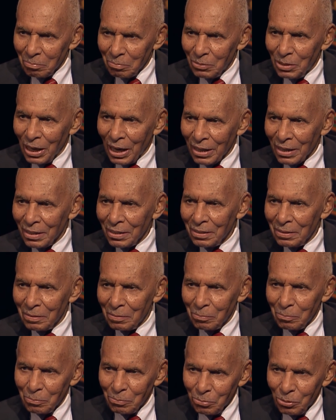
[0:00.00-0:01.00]
Della
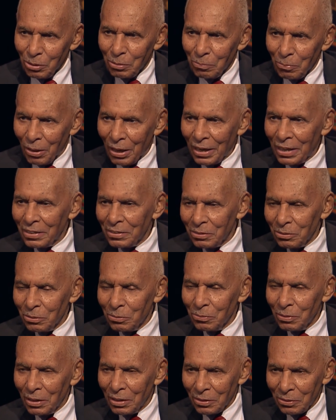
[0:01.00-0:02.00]
Britton Baeza,
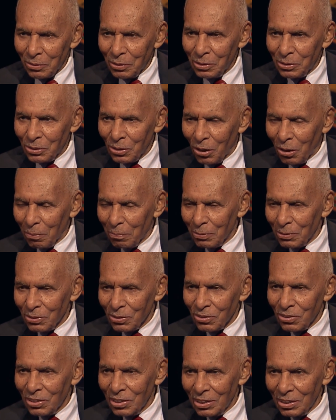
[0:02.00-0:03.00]
you've done a great job as the
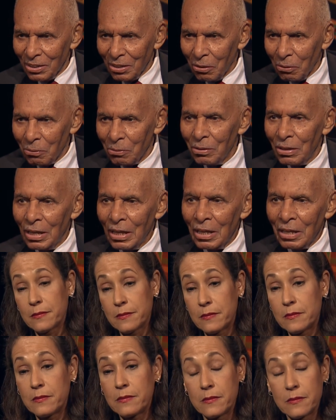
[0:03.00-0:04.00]
CEO, well,
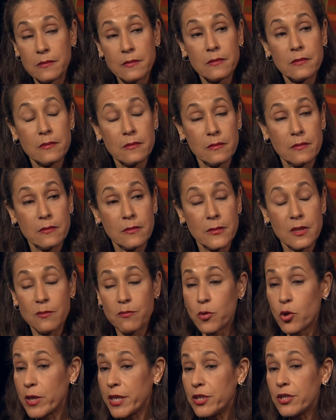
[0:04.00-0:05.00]
but the
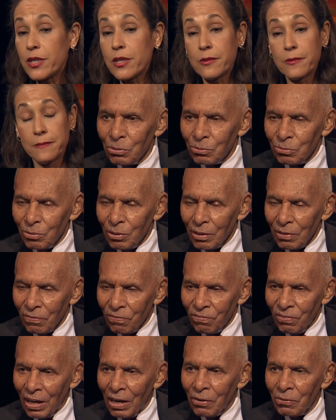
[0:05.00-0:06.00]
foundation was really
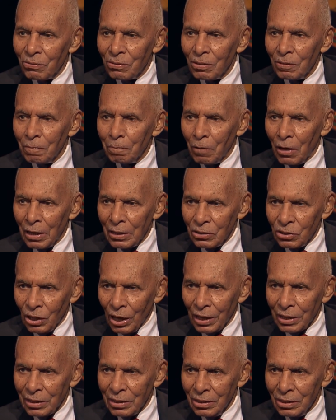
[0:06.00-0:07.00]
founded by
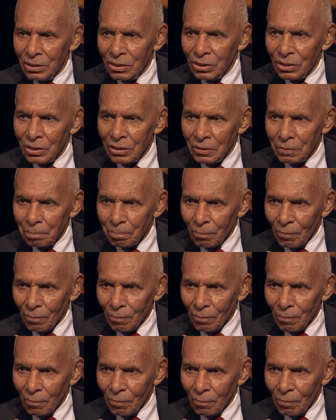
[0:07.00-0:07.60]
Jackie's